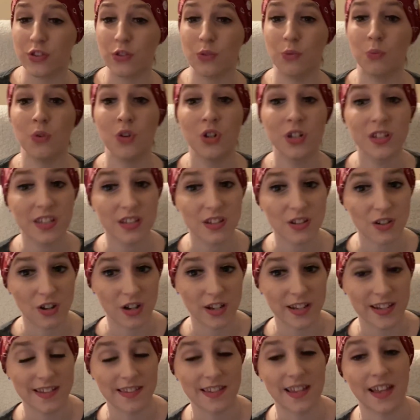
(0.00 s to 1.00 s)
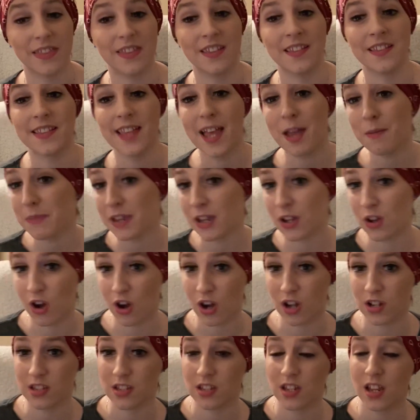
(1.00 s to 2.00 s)
the water goddess and the
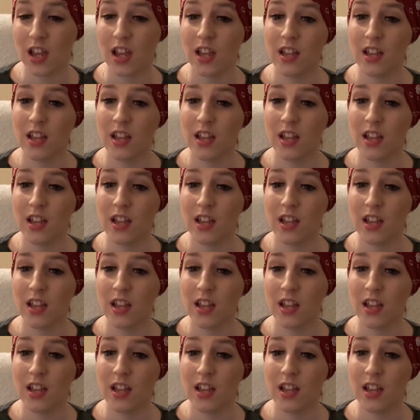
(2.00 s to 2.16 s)
semi-god